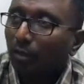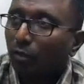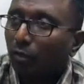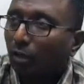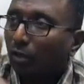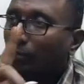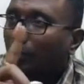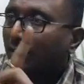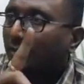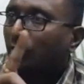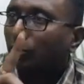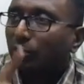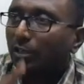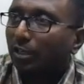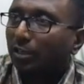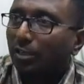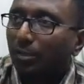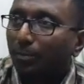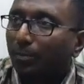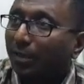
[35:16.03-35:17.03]
you always should
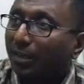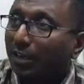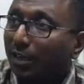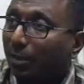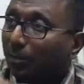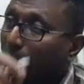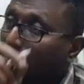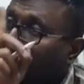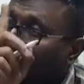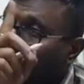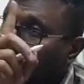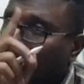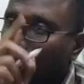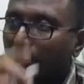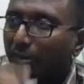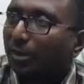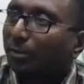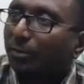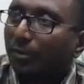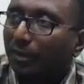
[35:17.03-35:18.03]
take the parent means
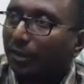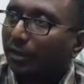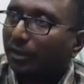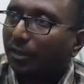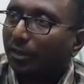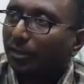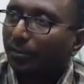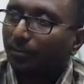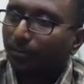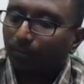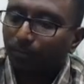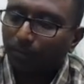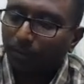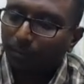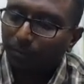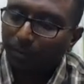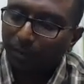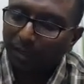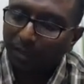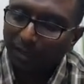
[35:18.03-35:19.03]
ultimate parent
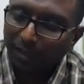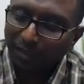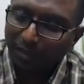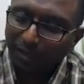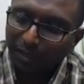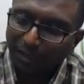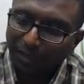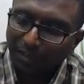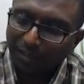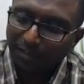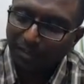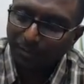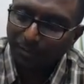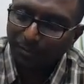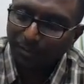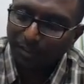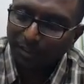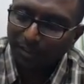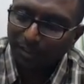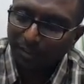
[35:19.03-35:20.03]
parent and its
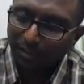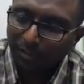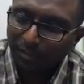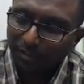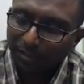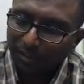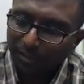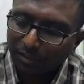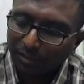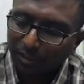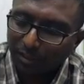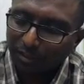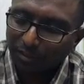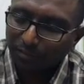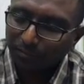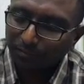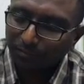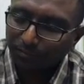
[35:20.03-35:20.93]
subsidiaries that's all